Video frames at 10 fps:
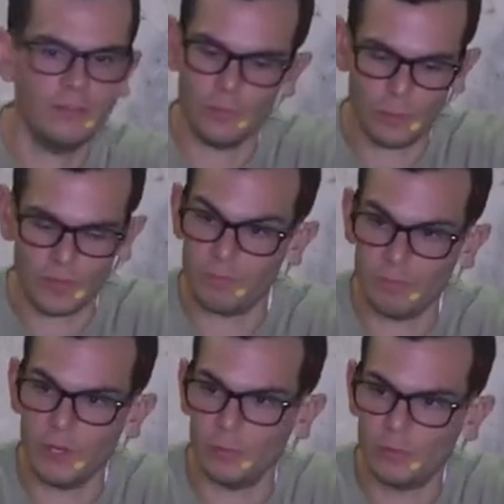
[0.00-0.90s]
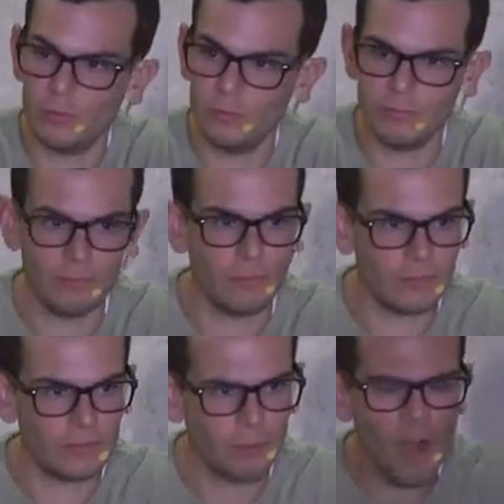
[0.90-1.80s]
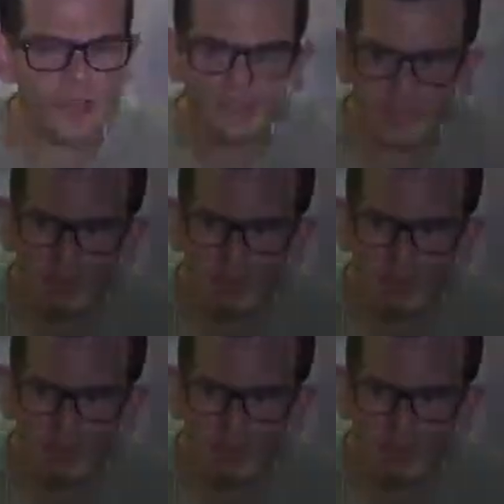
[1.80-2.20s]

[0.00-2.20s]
with two surprisingly